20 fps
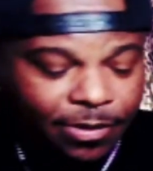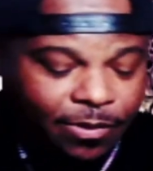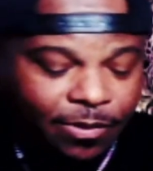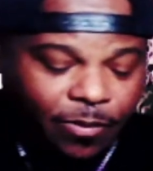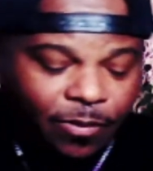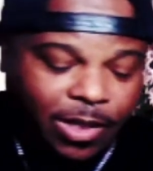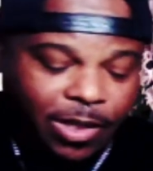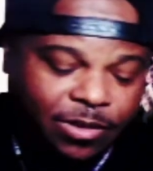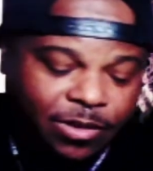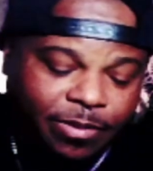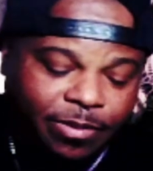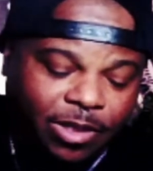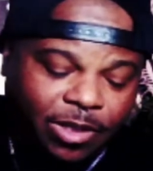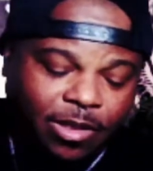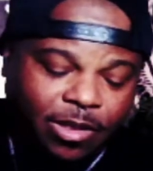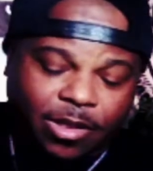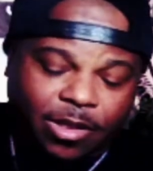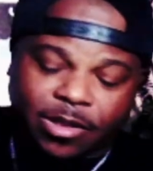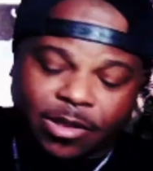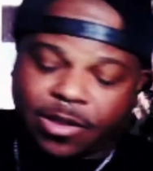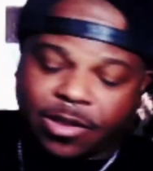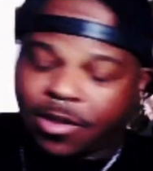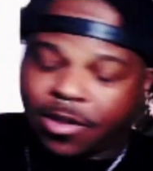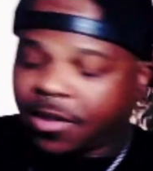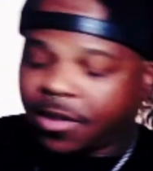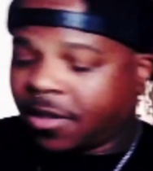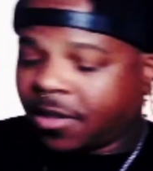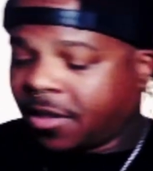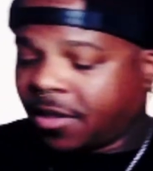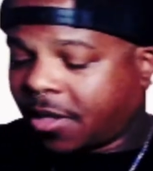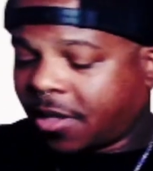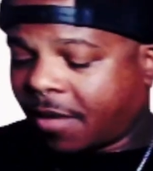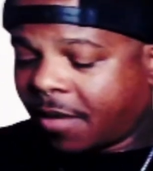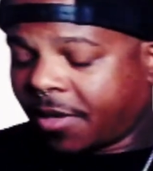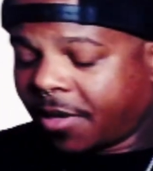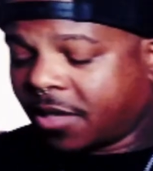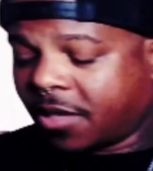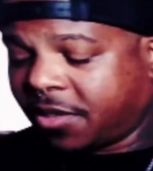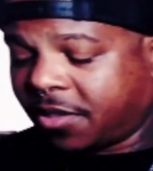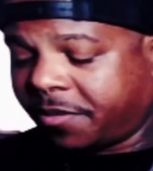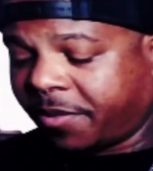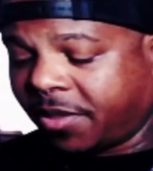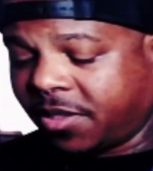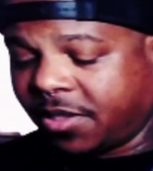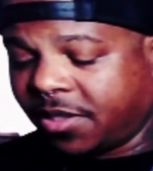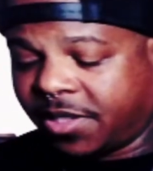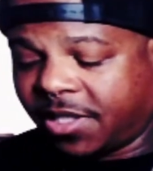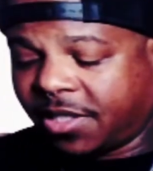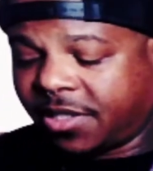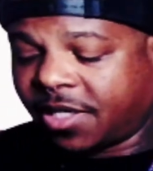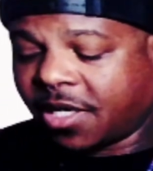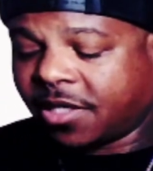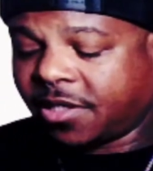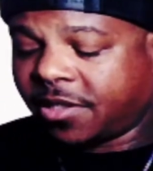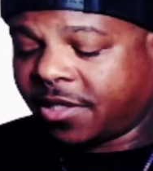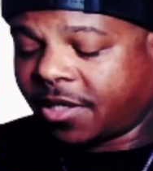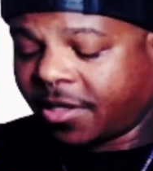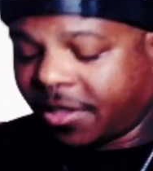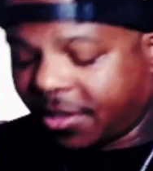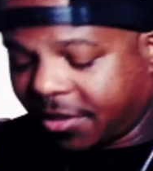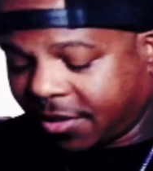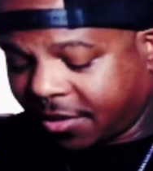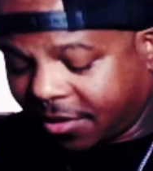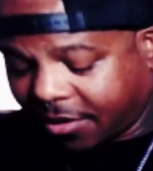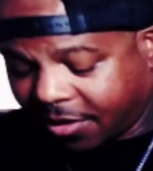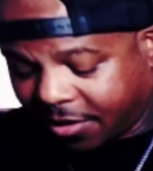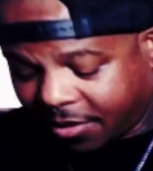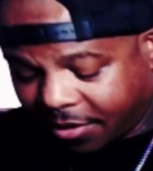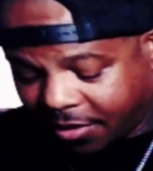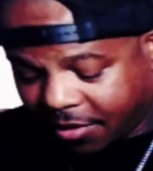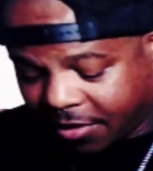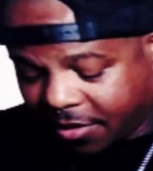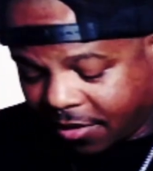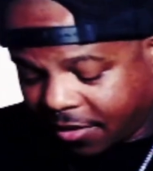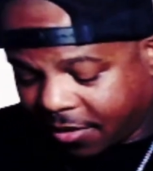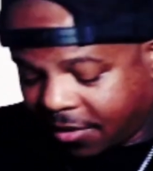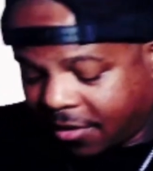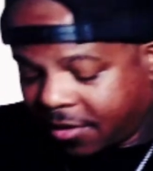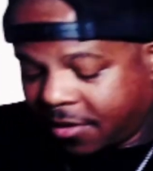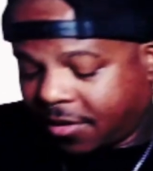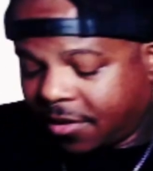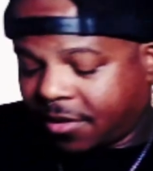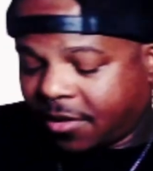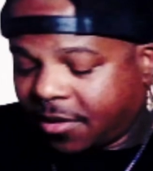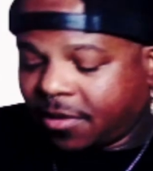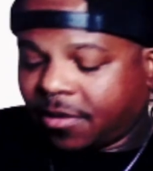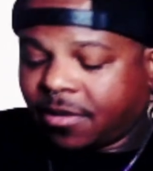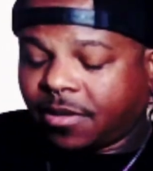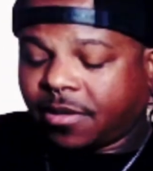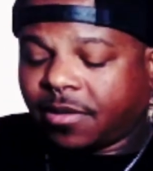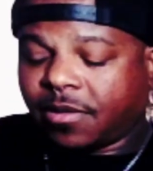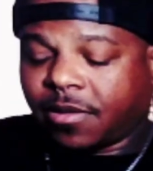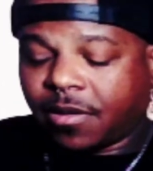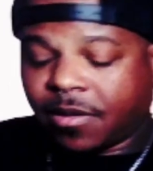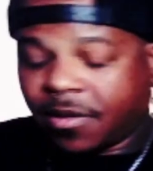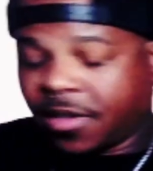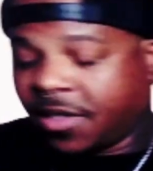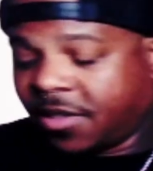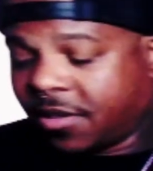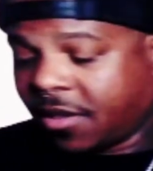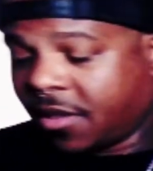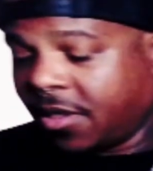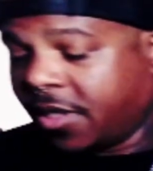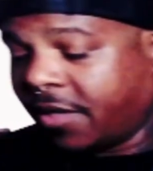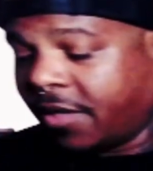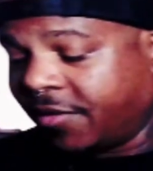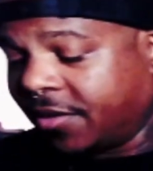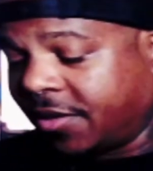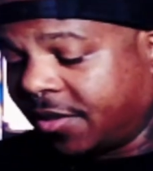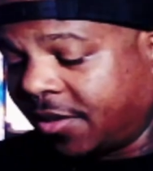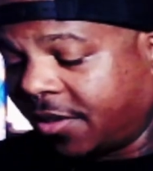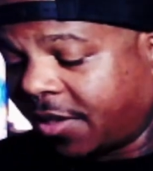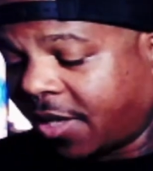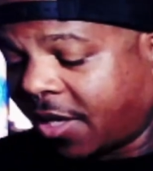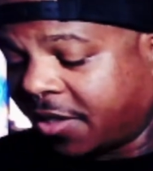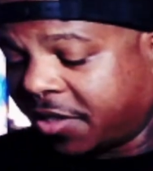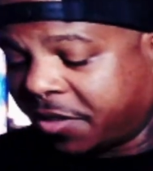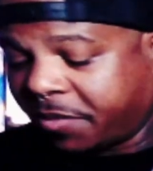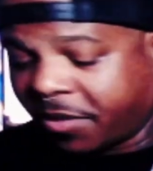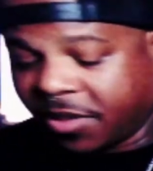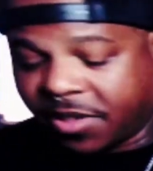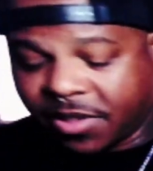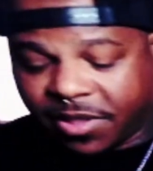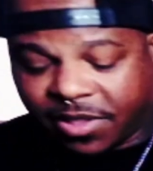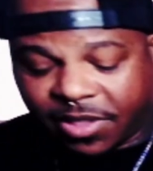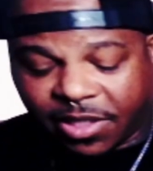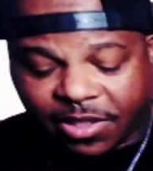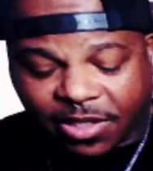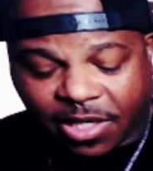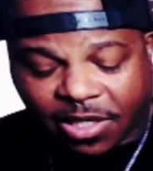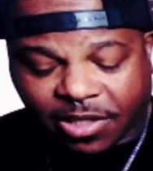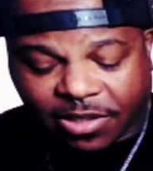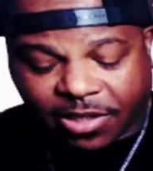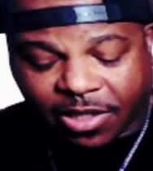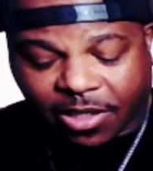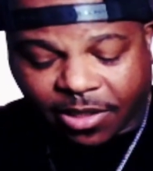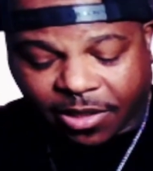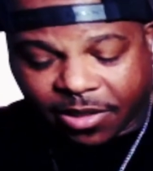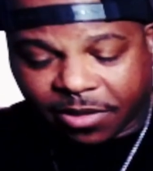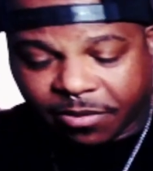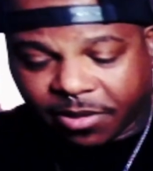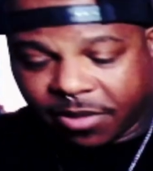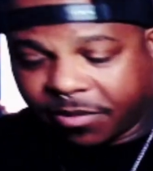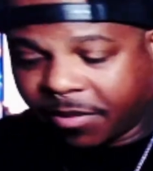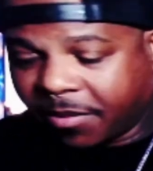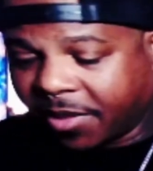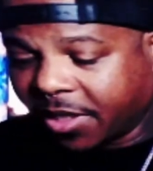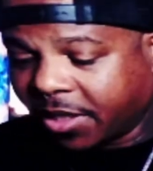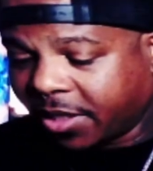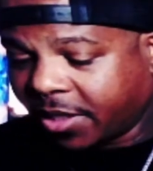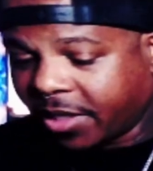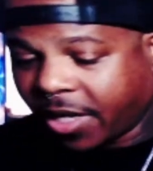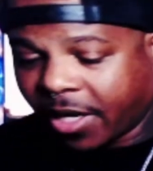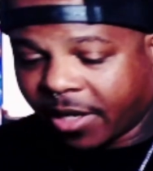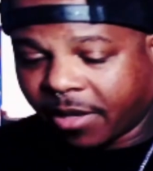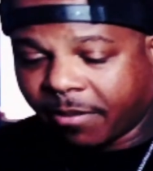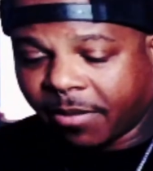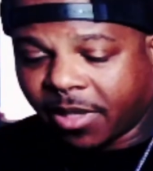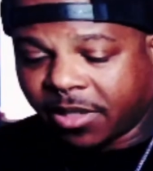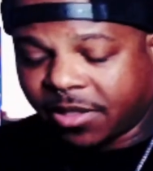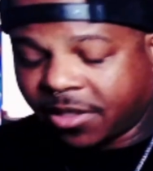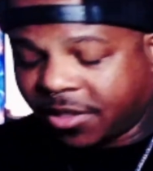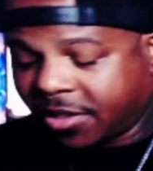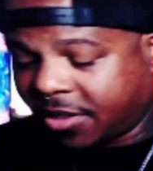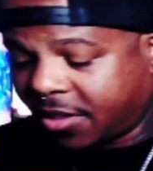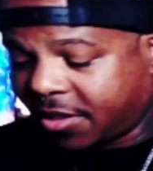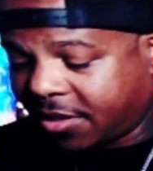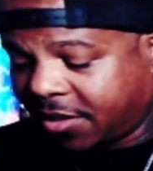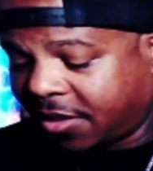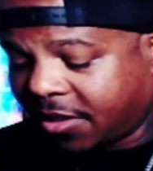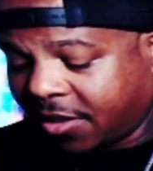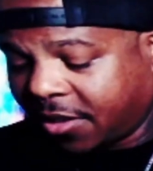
Way too many cards. How does this person see Sagittarius? Oh, I just saw the Lovers. How does this person see Sagittarius? Please give me clear and accurate messages.